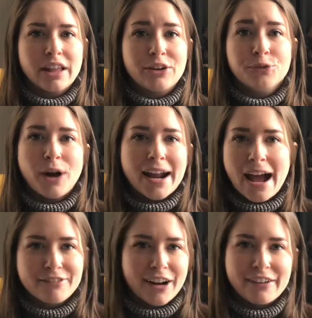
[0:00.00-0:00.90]
like right
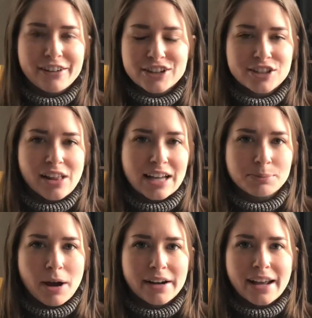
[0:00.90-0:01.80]
after I finished the last
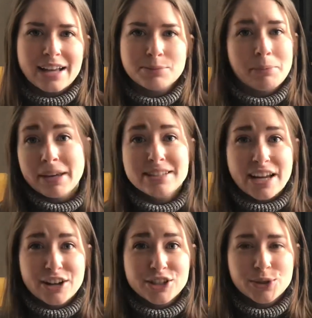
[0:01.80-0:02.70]
podcast, maybe a
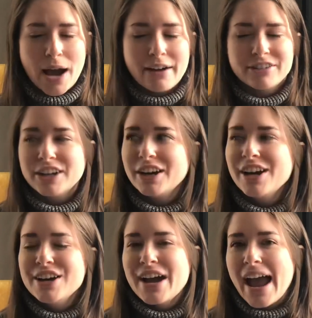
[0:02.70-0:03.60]
day or two after,
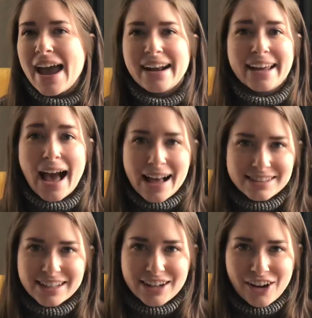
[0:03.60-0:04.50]
and I
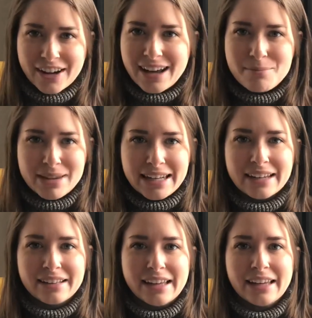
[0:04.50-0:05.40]
cast it on
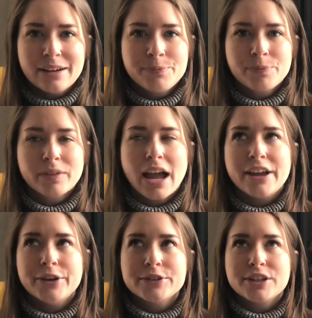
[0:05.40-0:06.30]
immediately. I
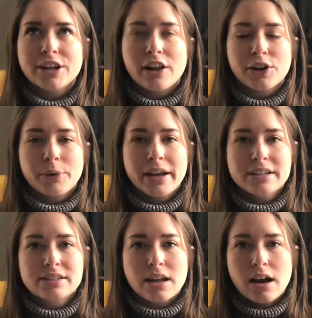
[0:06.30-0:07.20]
used her
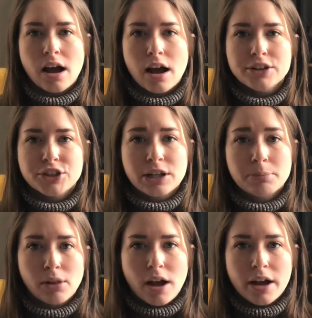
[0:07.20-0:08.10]
colorways. Dirty
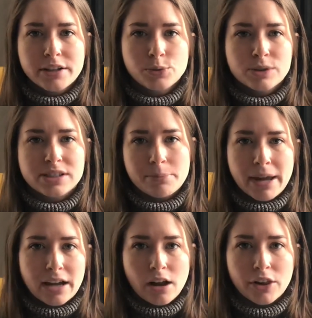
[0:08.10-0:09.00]
Blonde was the
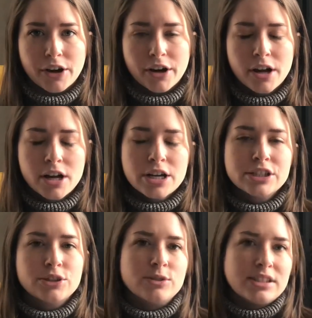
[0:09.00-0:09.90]
main color,
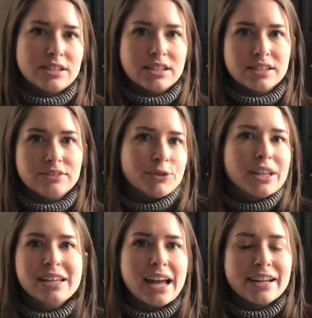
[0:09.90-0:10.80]
so it's this
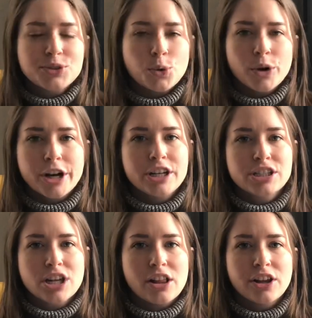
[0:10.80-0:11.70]
really nice
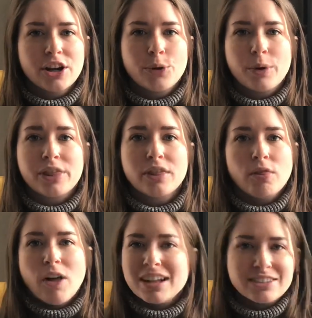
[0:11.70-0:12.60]
orange color with
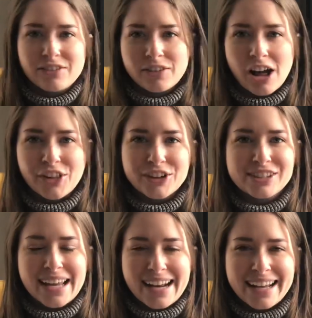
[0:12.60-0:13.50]
lots of colors
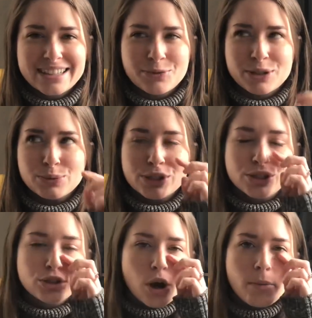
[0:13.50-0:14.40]
in it, which was
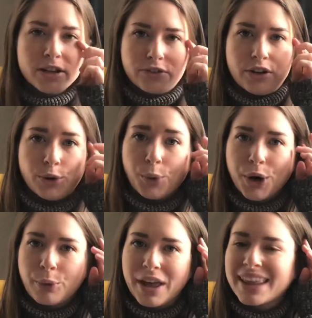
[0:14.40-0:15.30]
so much fun to
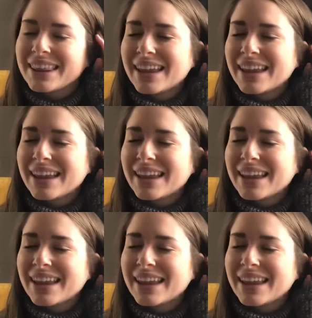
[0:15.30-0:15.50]
work with.